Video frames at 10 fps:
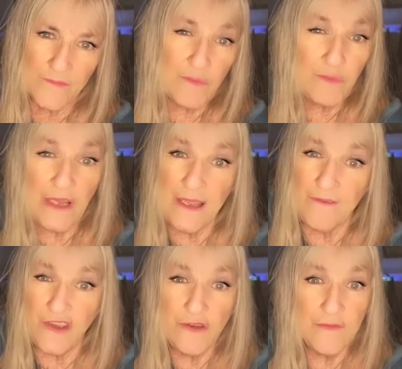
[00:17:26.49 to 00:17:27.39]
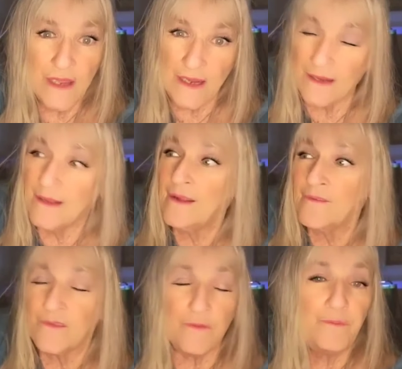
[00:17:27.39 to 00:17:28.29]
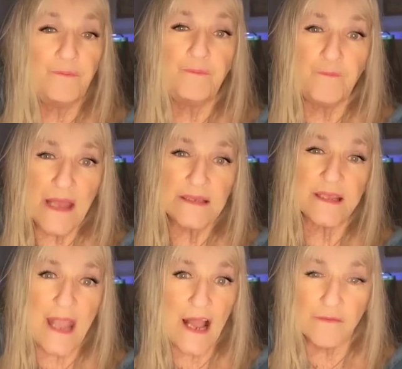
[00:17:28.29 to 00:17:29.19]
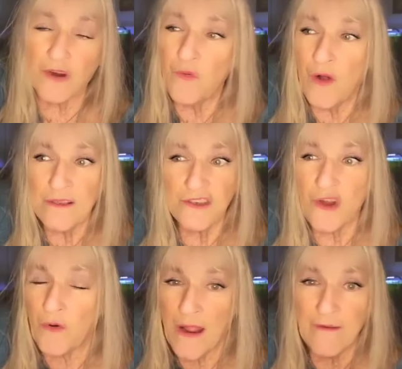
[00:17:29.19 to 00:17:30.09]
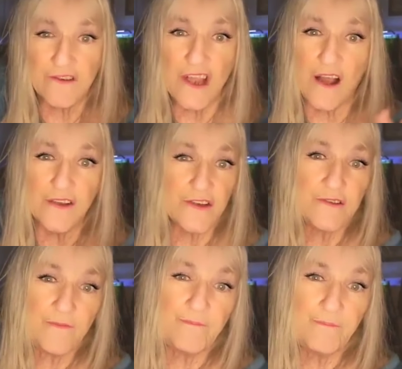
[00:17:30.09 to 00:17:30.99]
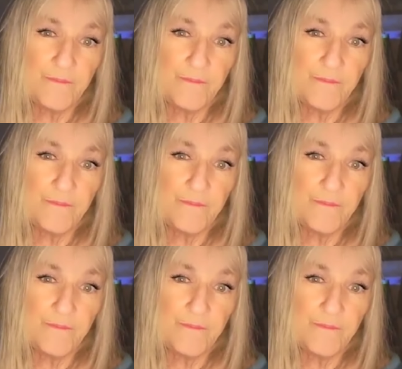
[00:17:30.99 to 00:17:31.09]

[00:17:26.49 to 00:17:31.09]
And believe you me, the best caliber ones don't ever touch the